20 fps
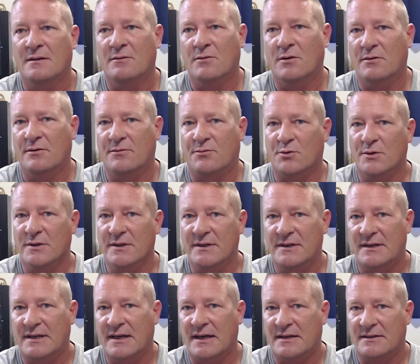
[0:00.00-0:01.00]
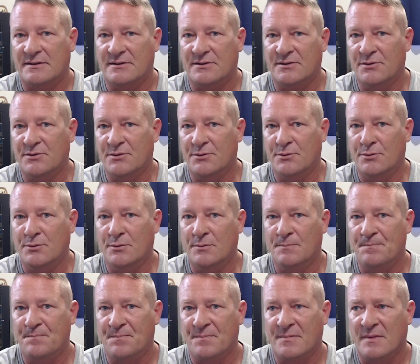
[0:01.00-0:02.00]
Well, we've really got to
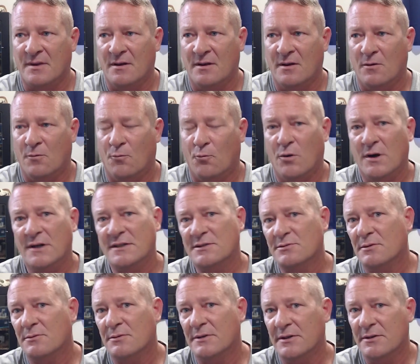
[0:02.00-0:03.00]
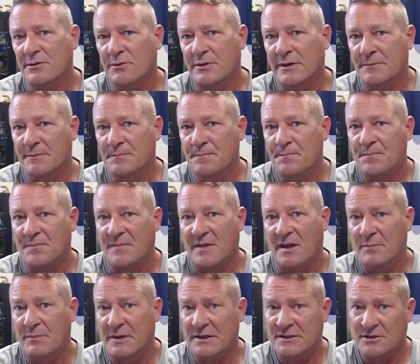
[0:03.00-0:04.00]
watch what we're doing
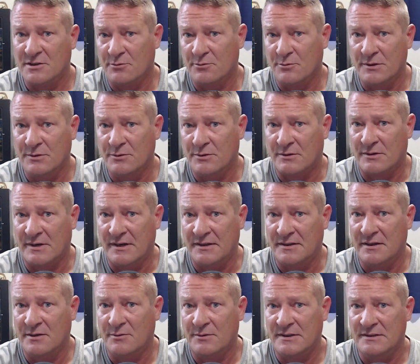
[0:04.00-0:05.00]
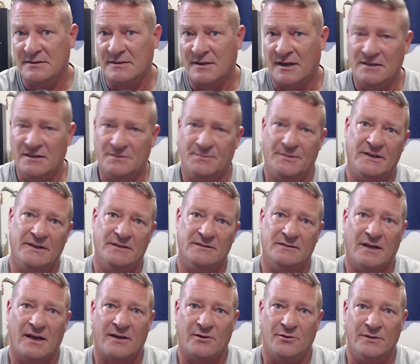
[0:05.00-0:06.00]
and make sure that we're doing the right thing with these guys,
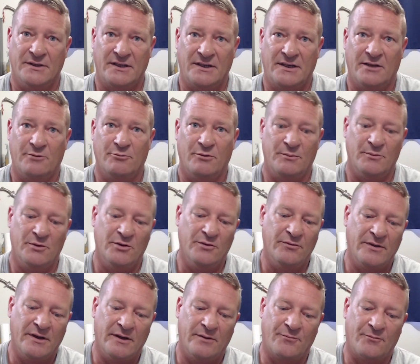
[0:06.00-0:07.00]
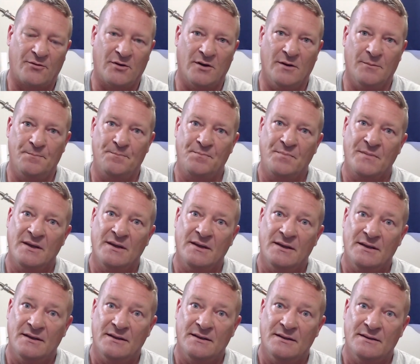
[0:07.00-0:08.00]
because not only can we move them from,
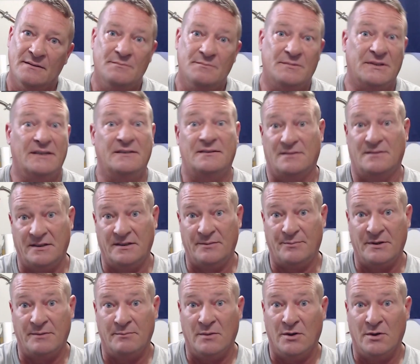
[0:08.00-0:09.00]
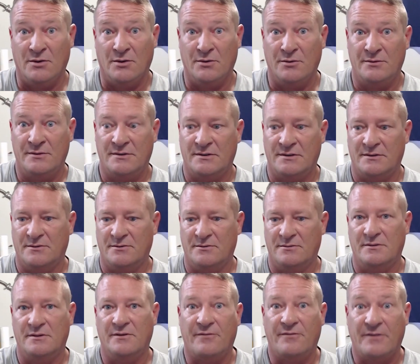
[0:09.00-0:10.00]
say, sleeping mode to
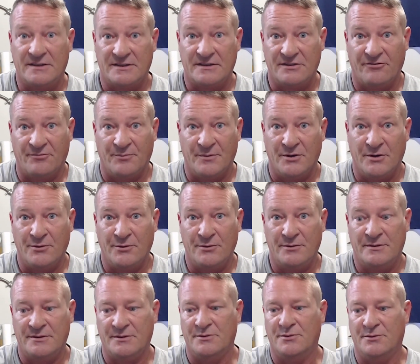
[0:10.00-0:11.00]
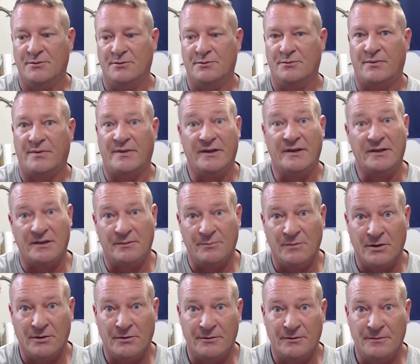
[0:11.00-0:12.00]
defensive mode to thinking
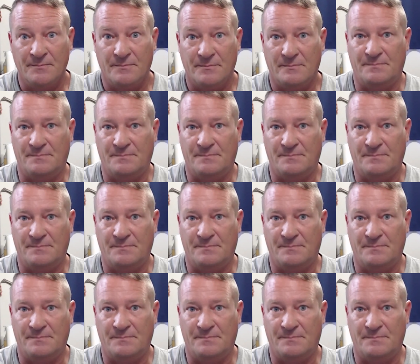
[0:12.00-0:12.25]
mode,